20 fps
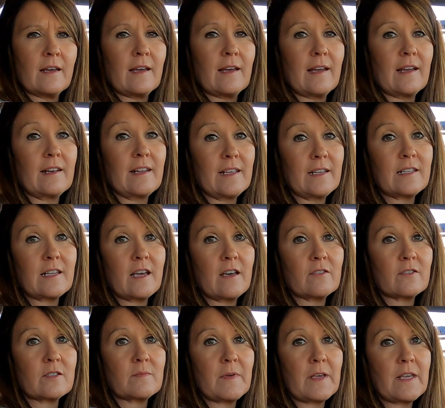And he
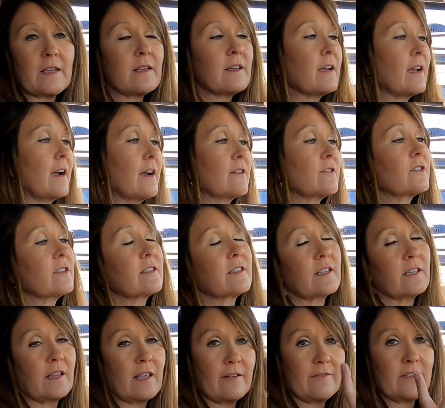tells me ours is
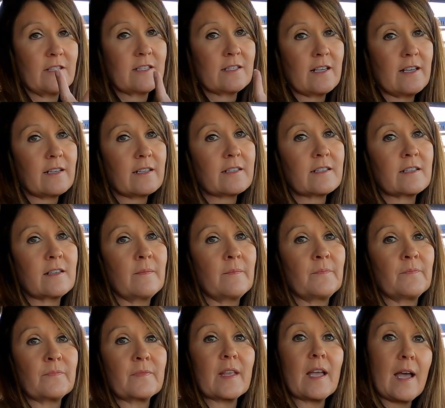11.6,
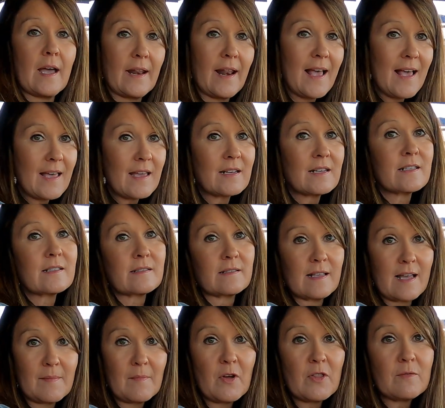and I had to
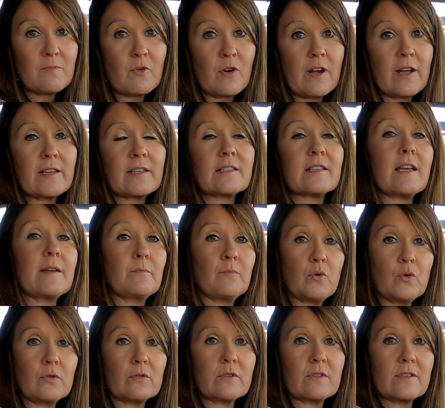slam on the brakes and
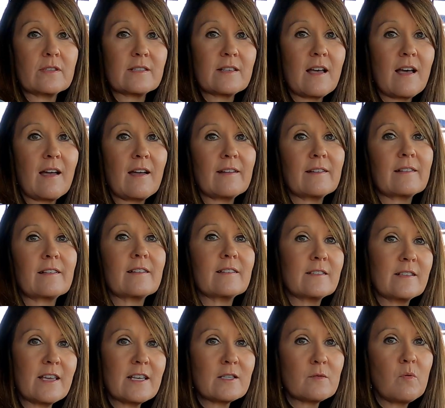pull to the side,
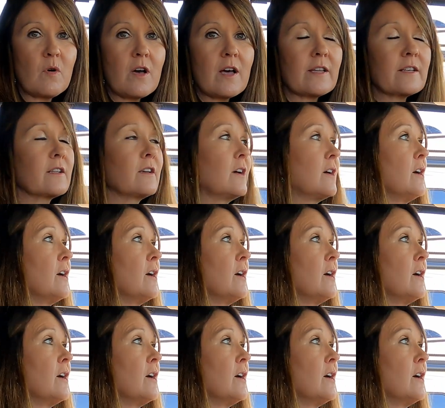because guess what?